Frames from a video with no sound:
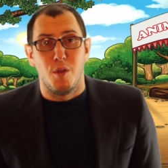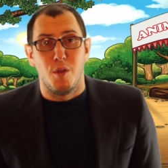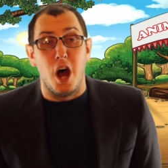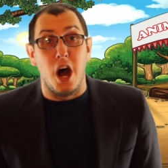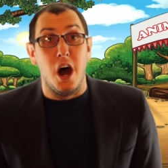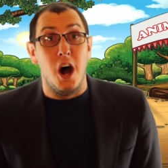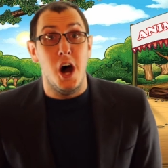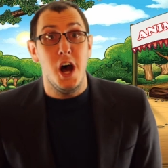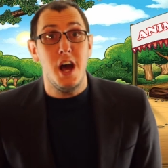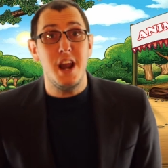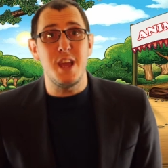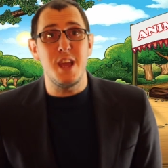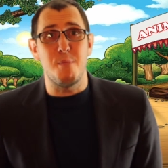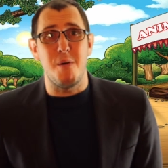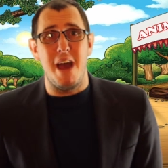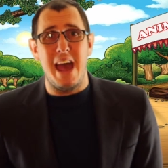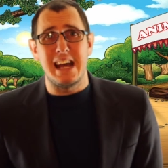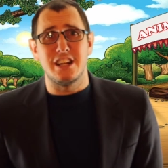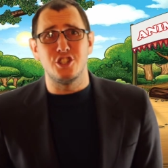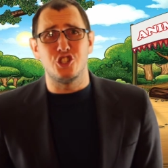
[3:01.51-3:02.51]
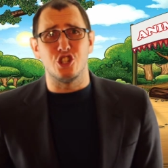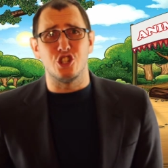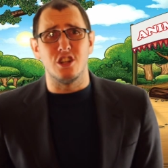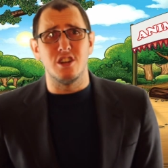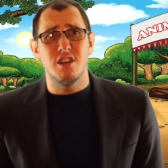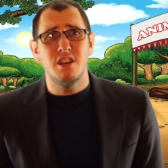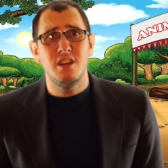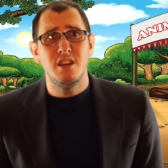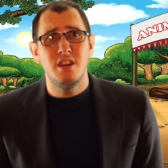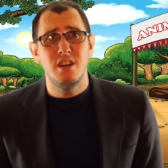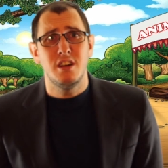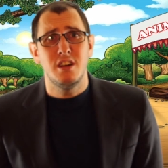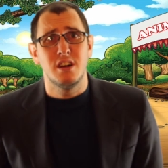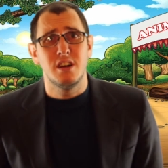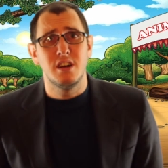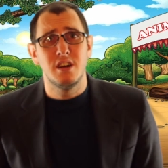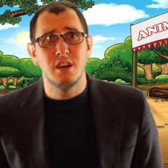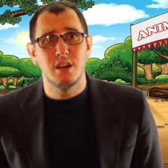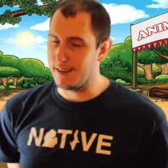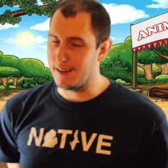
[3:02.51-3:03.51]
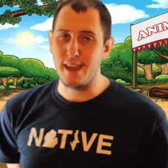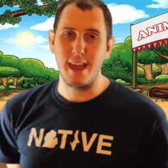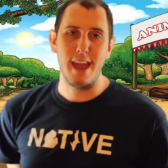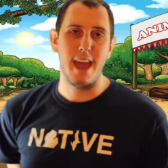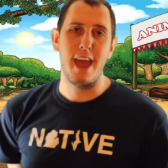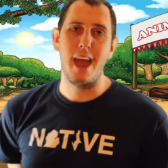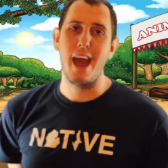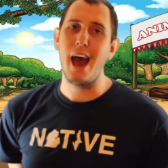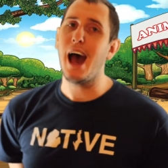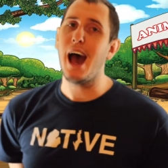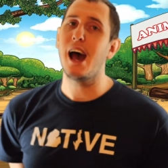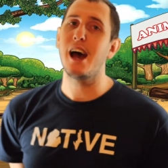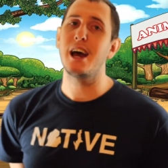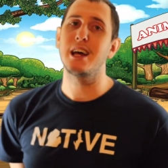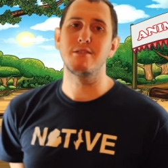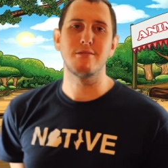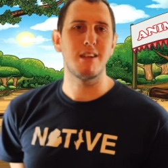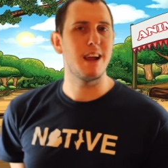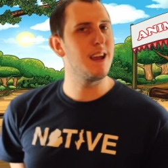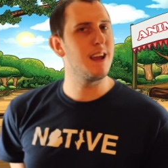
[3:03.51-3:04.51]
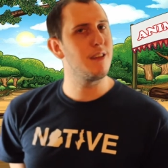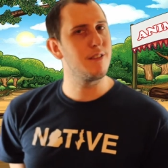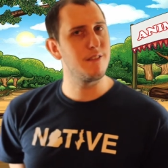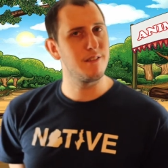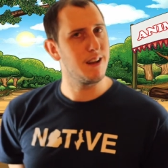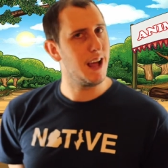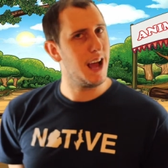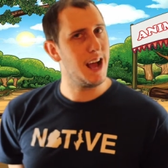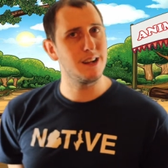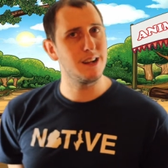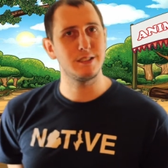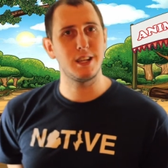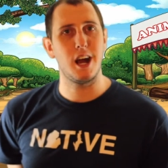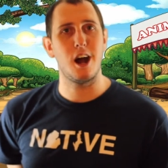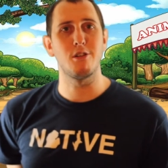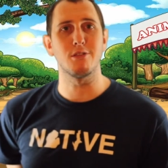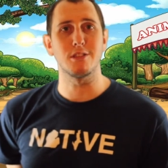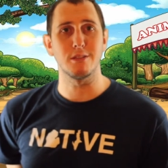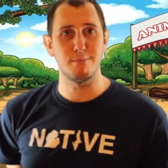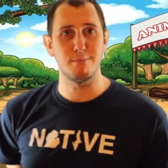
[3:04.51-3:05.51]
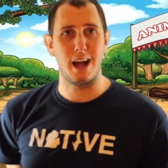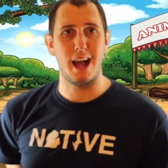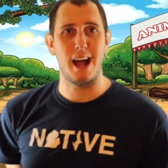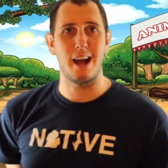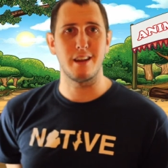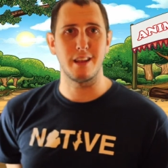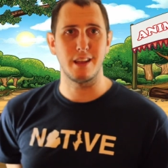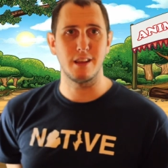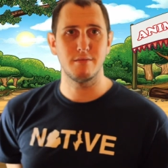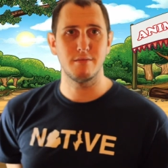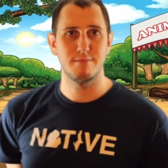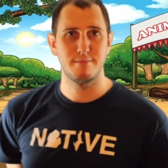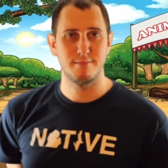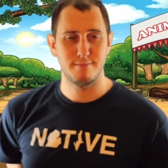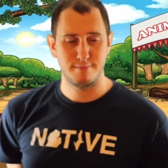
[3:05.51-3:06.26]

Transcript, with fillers: A honey badger? Yeah, I'd rather not talk about it.